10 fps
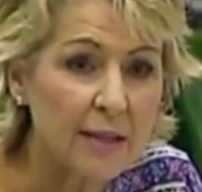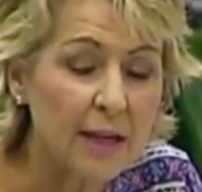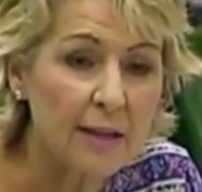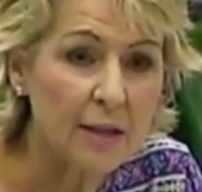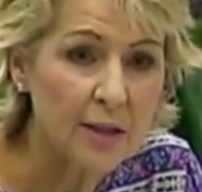
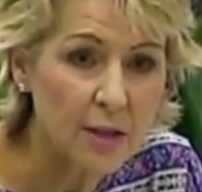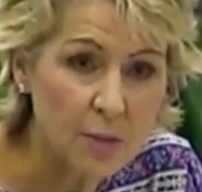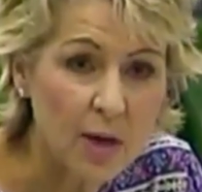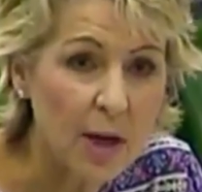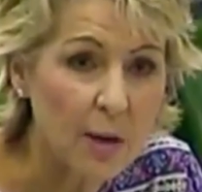Ann
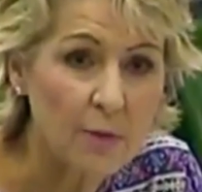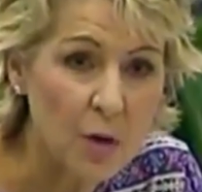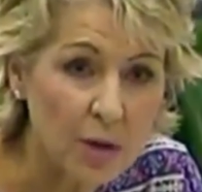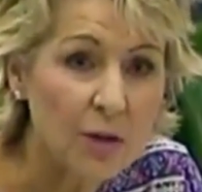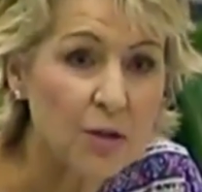Kelly, where are
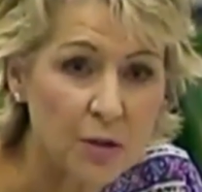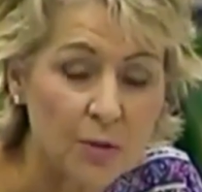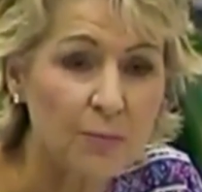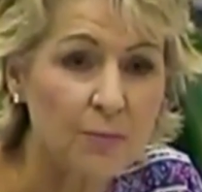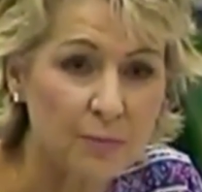you on
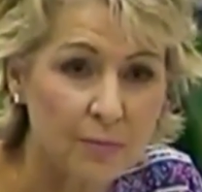this?